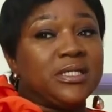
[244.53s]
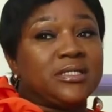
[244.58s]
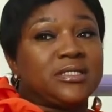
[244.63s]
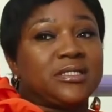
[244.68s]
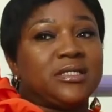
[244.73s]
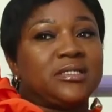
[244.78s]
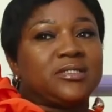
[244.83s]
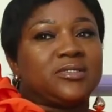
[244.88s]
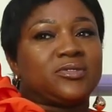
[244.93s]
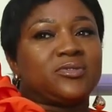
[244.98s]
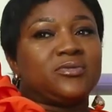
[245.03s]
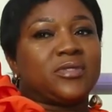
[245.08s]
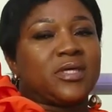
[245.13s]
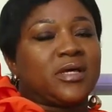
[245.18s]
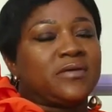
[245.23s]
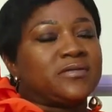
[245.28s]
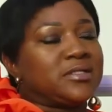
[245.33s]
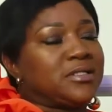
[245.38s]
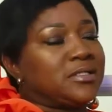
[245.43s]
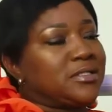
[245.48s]
since
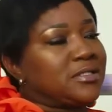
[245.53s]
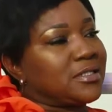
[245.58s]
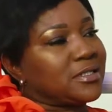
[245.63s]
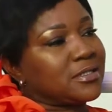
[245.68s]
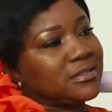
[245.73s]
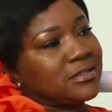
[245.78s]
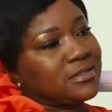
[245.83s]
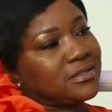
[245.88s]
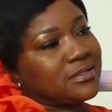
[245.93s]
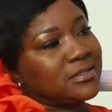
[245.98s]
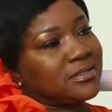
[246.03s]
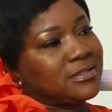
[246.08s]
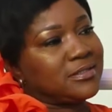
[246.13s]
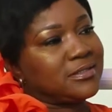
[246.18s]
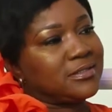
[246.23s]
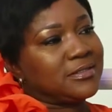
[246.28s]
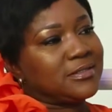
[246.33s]
2006.